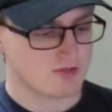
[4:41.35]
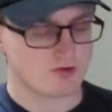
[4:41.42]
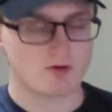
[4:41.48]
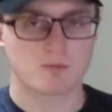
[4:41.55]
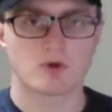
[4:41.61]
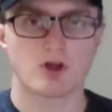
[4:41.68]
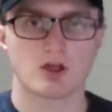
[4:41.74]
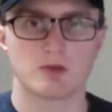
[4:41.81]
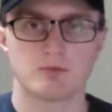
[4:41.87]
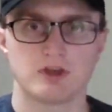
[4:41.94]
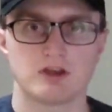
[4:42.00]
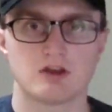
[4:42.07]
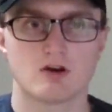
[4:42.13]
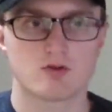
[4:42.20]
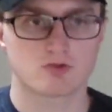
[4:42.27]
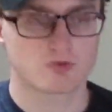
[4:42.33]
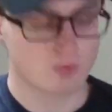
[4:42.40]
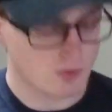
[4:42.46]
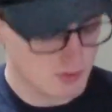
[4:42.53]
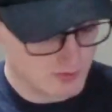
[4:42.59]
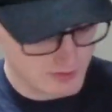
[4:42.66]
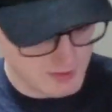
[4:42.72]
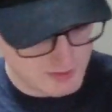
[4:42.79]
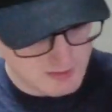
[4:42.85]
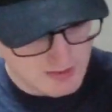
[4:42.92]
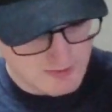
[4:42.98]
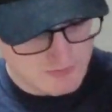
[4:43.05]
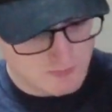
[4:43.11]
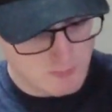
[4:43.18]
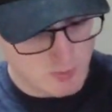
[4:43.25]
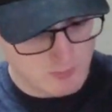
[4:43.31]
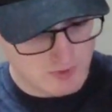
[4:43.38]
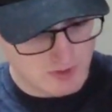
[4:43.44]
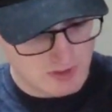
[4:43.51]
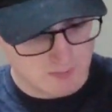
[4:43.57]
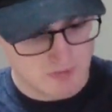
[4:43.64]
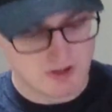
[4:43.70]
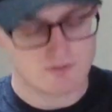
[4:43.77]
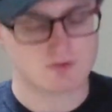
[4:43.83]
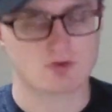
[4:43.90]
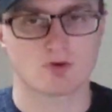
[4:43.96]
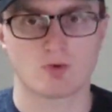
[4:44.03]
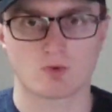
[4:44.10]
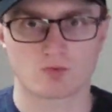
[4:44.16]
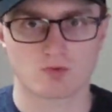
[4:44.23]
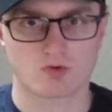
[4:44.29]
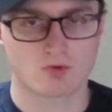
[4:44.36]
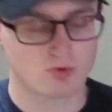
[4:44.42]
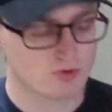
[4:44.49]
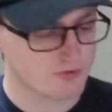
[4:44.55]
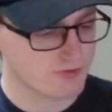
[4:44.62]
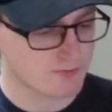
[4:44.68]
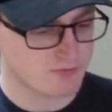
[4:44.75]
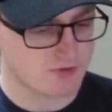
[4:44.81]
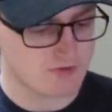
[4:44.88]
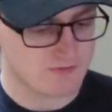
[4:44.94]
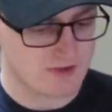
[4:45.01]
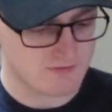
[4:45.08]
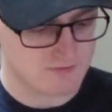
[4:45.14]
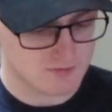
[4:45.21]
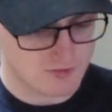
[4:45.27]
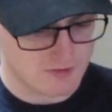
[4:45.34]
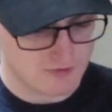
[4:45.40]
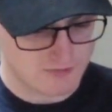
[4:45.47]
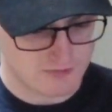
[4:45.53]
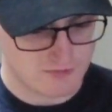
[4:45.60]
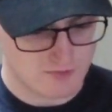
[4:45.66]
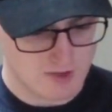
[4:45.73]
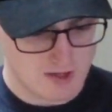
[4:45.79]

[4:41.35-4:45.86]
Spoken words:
there will probably be no twirling at the moment. I'm going to have to go and record some stuff after this.